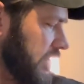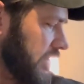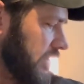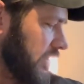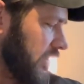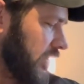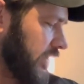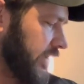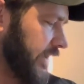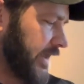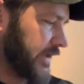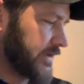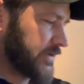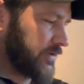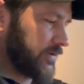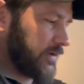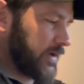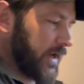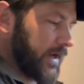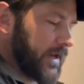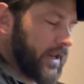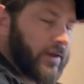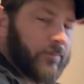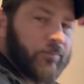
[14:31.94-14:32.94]
Okay, so
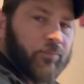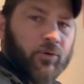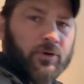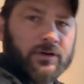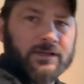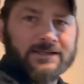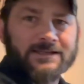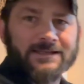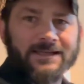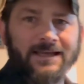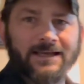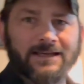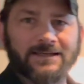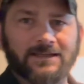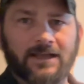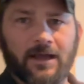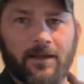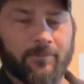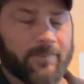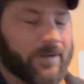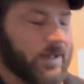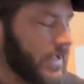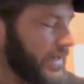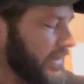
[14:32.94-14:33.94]
98.6,
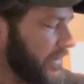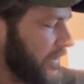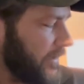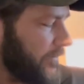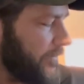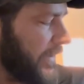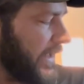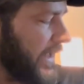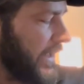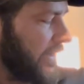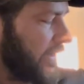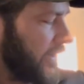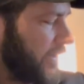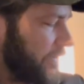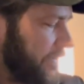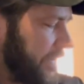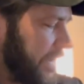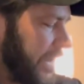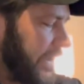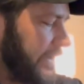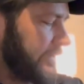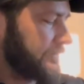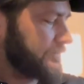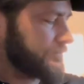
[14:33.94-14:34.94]
not bad, not bad, not
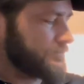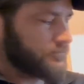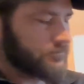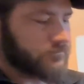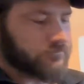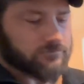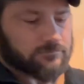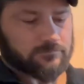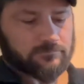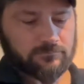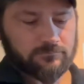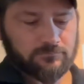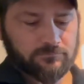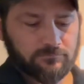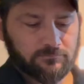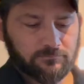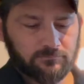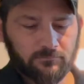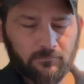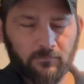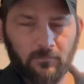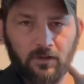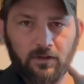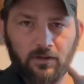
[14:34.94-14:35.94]
bad.
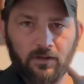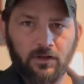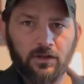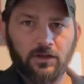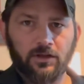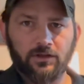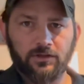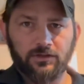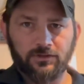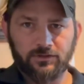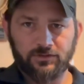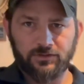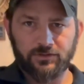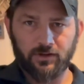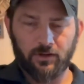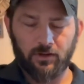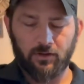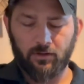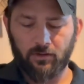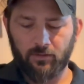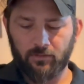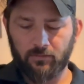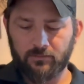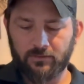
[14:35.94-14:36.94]

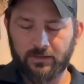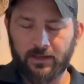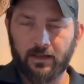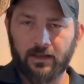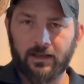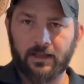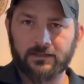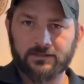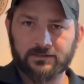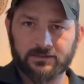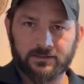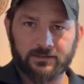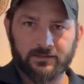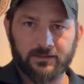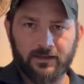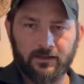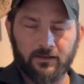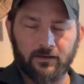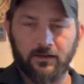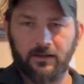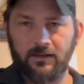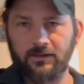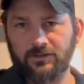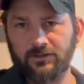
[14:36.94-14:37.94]
So now let's
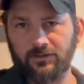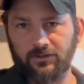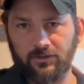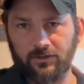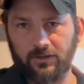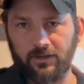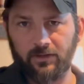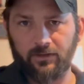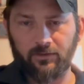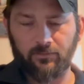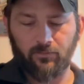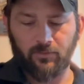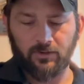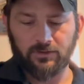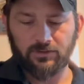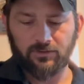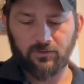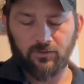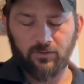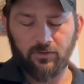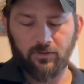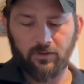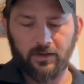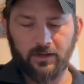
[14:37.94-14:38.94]
look at what's
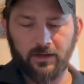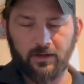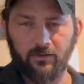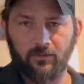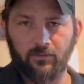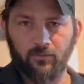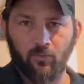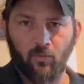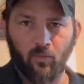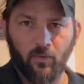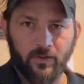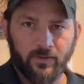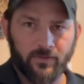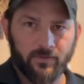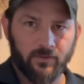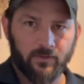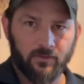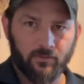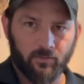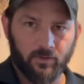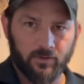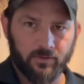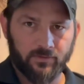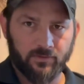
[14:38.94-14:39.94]
going on here with
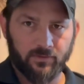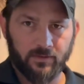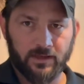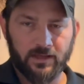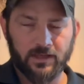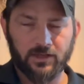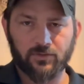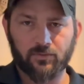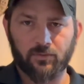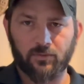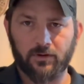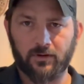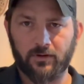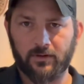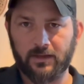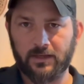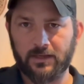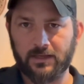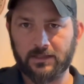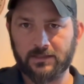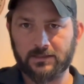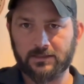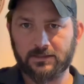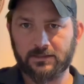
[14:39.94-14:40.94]
each one of
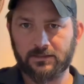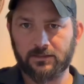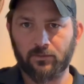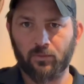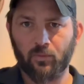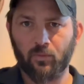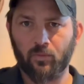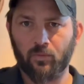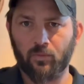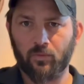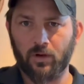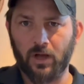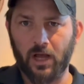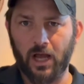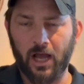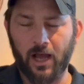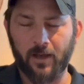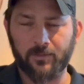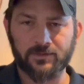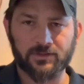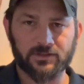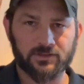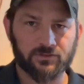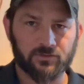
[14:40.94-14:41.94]
these
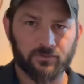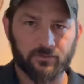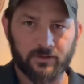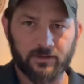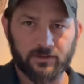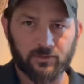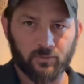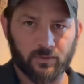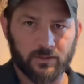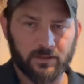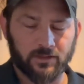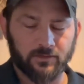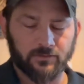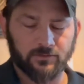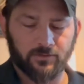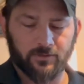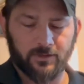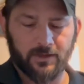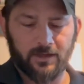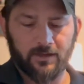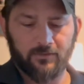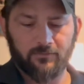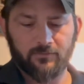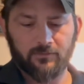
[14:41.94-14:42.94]
options or these windows
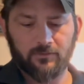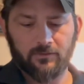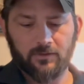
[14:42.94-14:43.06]
you have.